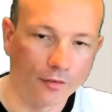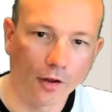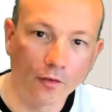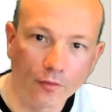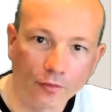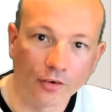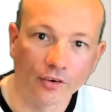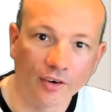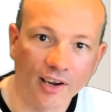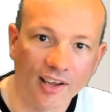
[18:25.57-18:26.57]

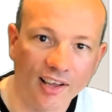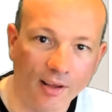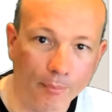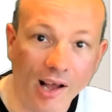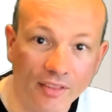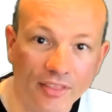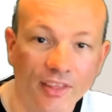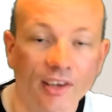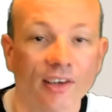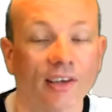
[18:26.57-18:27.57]
for a month.
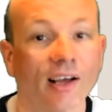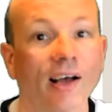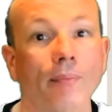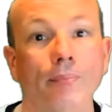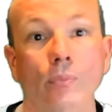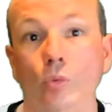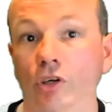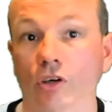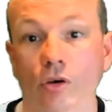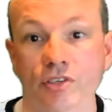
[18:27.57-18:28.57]
Wouldn't
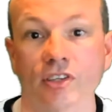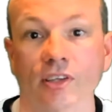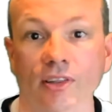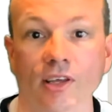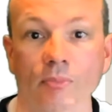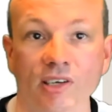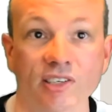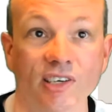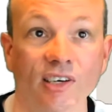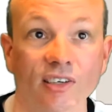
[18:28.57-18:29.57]
have cost them a
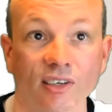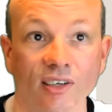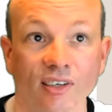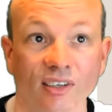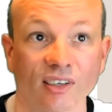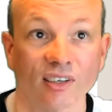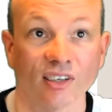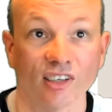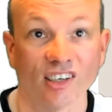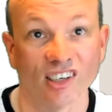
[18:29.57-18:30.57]
cent.
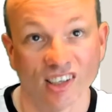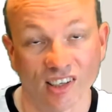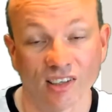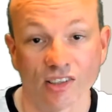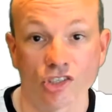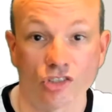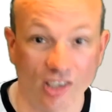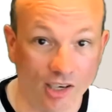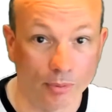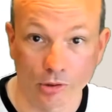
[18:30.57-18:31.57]

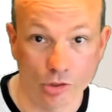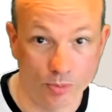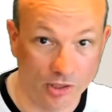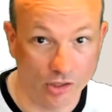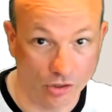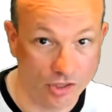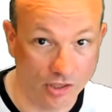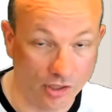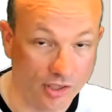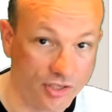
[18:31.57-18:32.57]
Straight up, it looks pretty dodgy
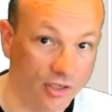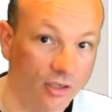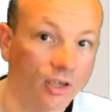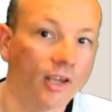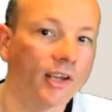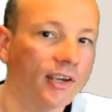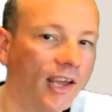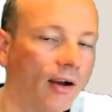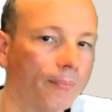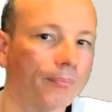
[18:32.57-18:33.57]
though, doesn't it?
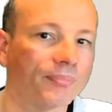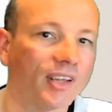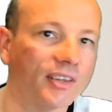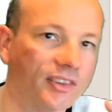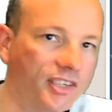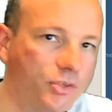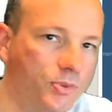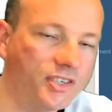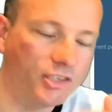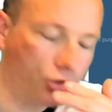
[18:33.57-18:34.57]
Now, this
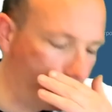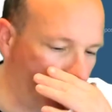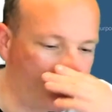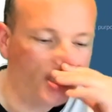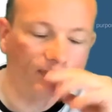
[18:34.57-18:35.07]
was introduced,